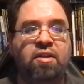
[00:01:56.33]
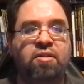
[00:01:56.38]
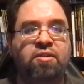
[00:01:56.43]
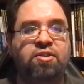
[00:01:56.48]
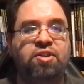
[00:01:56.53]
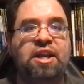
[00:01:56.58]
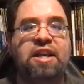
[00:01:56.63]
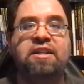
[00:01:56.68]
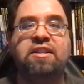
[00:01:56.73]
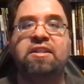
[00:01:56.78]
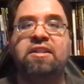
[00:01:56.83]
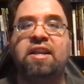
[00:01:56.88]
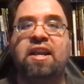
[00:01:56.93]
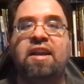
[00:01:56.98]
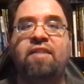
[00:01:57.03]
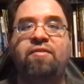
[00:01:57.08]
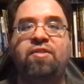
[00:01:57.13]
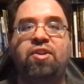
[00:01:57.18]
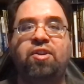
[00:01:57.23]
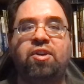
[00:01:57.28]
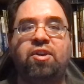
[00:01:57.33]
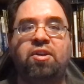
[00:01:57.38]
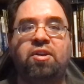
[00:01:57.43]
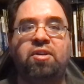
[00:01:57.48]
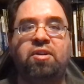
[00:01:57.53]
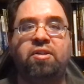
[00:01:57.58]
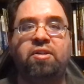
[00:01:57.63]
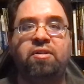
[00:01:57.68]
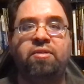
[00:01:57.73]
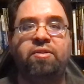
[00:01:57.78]
chases
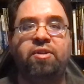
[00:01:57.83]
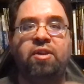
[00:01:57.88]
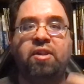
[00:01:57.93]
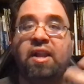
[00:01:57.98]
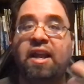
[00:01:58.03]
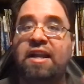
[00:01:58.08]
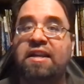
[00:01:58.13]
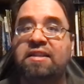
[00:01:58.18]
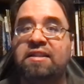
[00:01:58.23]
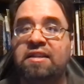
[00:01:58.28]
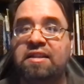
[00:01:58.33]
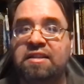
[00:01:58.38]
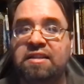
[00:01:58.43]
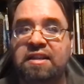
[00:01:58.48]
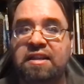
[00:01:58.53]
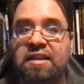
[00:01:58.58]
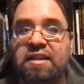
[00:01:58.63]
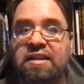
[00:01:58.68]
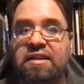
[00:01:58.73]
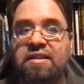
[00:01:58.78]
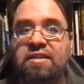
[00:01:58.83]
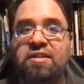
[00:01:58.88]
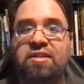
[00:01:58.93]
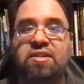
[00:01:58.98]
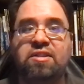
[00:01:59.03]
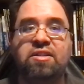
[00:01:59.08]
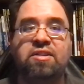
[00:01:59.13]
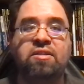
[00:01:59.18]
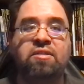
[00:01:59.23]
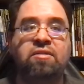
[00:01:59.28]
after their
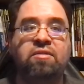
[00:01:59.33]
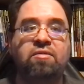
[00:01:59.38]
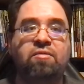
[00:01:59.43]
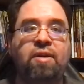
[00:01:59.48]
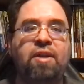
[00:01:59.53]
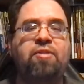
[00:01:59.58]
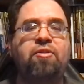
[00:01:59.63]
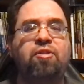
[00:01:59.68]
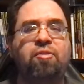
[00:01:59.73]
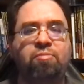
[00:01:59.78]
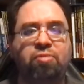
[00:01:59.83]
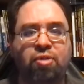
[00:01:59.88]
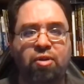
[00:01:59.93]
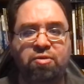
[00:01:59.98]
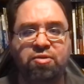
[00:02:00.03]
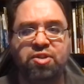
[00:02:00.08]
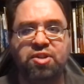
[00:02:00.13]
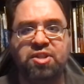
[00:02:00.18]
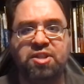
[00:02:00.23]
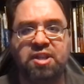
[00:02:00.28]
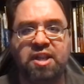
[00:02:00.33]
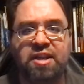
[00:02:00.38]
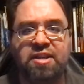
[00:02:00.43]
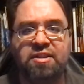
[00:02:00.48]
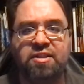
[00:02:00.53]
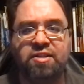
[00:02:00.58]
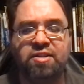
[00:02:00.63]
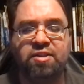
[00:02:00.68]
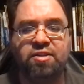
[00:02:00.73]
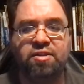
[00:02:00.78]
licenses, rather approaches
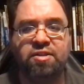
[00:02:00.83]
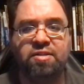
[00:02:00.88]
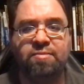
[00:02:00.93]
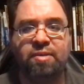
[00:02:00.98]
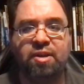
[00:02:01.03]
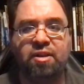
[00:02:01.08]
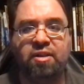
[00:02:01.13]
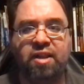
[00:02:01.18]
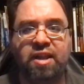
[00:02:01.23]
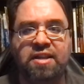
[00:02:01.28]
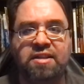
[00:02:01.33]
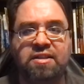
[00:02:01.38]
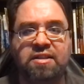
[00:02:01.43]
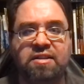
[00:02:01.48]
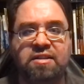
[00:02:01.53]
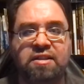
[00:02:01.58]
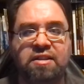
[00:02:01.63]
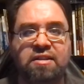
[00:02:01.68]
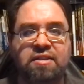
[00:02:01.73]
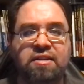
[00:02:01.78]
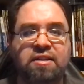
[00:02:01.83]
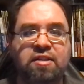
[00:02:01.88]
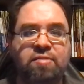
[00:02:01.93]
licensors about licenses, and